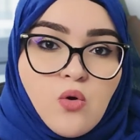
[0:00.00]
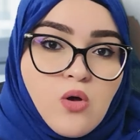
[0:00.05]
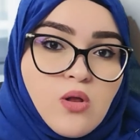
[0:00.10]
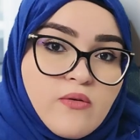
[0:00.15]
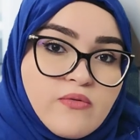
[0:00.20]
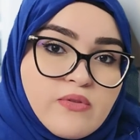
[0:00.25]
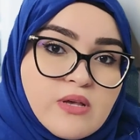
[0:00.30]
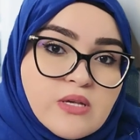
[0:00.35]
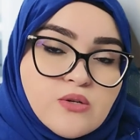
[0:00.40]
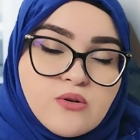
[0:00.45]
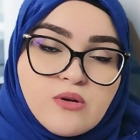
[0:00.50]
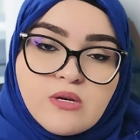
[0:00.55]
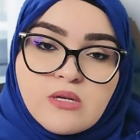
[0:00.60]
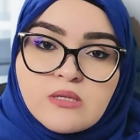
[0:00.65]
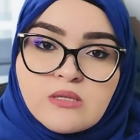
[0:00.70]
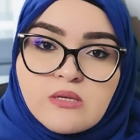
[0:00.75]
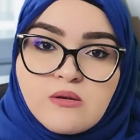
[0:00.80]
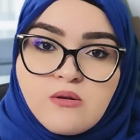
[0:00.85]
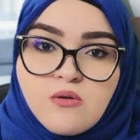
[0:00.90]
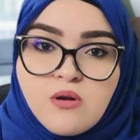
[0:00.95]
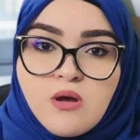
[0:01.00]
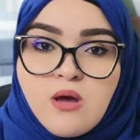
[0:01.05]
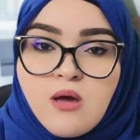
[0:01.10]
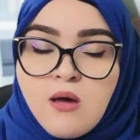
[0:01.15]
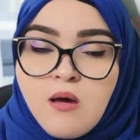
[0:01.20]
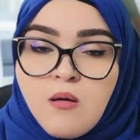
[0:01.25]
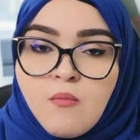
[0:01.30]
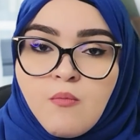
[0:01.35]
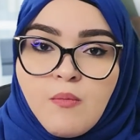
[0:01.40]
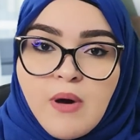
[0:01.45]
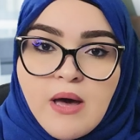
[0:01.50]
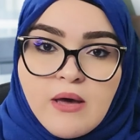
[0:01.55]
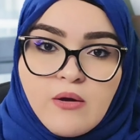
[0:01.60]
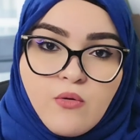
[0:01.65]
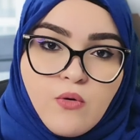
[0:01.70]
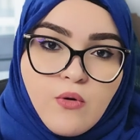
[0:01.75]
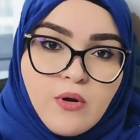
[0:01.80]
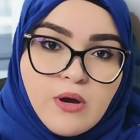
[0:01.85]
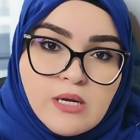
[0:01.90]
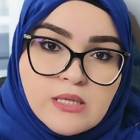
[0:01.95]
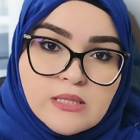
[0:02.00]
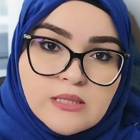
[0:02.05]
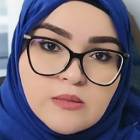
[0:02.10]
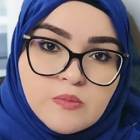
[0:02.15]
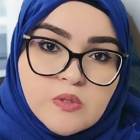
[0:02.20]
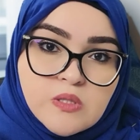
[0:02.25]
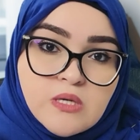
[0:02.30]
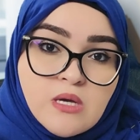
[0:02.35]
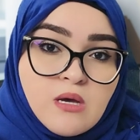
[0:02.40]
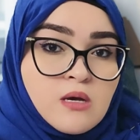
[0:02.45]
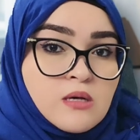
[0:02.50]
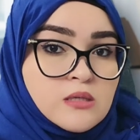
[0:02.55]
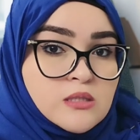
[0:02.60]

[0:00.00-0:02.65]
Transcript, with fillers: All of these are considered microorganisms.